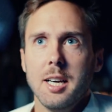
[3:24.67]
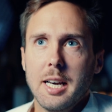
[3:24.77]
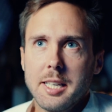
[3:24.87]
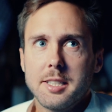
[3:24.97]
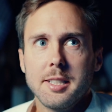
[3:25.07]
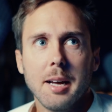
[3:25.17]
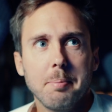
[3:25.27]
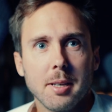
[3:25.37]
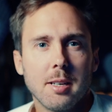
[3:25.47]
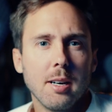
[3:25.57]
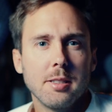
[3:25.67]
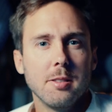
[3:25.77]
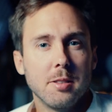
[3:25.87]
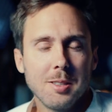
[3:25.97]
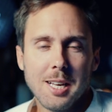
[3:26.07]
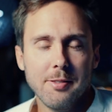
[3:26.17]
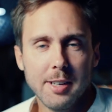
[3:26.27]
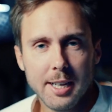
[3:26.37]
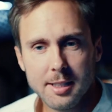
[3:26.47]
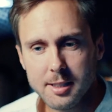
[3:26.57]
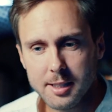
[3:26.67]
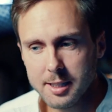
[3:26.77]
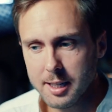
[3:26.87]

It's not because you don't have energy,